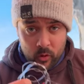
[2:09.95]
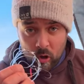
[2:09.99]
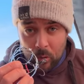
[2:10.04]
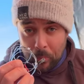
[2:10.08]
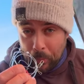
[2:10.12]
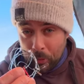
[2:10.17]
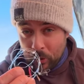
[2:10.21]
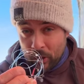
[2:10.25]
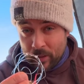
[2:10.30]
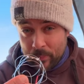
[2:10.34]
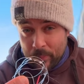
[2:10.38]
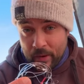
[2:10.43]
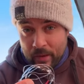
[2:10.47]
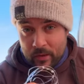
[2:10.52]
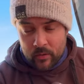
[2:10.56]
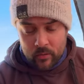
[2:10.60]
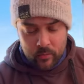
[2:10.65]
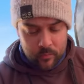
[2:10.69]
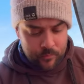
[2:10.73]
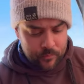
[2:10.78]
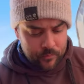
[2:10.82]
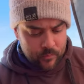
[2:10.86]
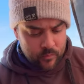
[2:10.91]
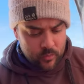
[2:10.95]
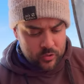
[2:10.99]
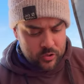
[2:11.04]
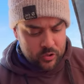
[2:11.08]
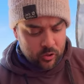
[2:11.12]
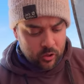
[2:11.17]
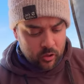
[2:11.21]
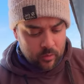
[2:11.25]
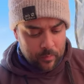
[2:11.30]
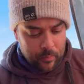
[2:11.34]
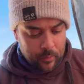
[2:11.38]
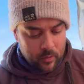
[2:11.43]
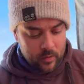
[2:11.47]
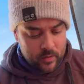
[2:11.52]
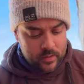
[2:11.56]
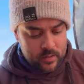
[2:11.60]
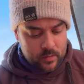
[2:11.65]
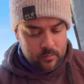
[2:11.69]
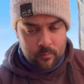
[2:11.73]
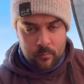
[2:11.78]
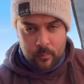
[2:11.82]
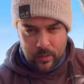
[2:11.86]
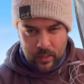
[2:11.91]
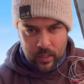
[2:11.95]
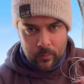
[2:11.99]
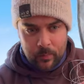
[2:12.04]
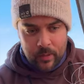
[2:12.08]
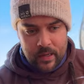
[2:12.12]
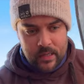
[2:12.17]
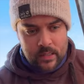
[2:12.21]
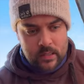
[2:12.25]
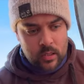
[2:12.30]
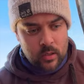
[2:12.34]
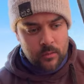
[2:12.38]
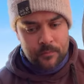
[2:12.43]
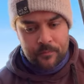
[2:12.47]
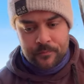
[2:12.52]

got a pulley panel which we're going to put in some bigger baits on,